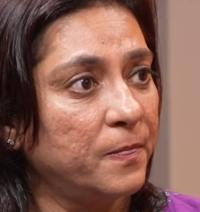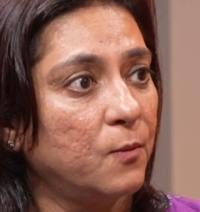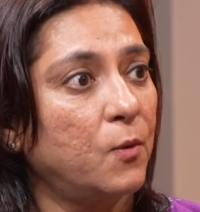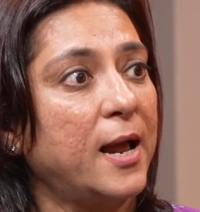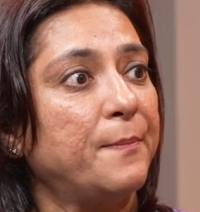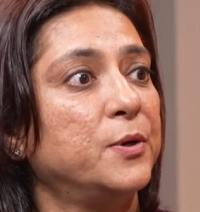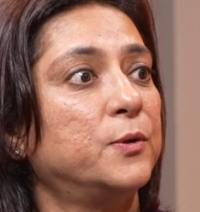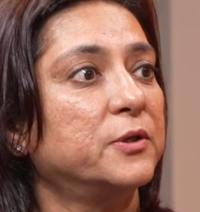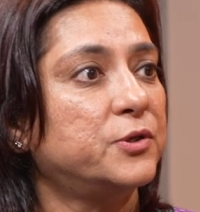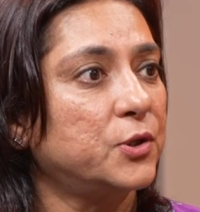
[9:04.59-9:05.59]
What happened
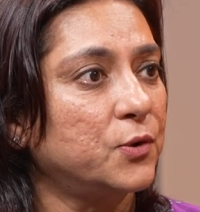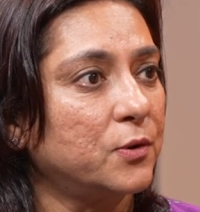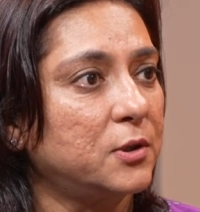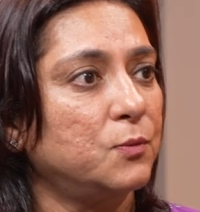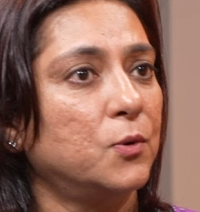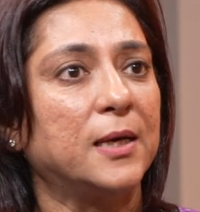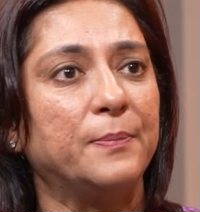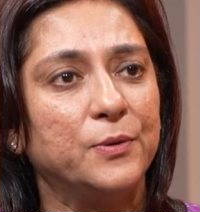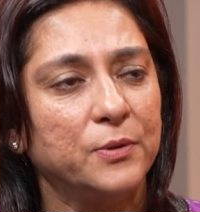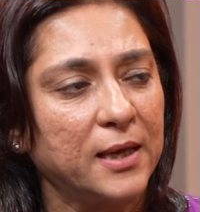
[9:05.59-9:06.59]
to the security? What
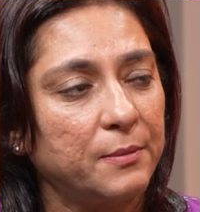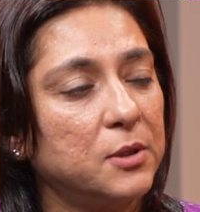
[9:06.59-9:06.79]
happened to the camera?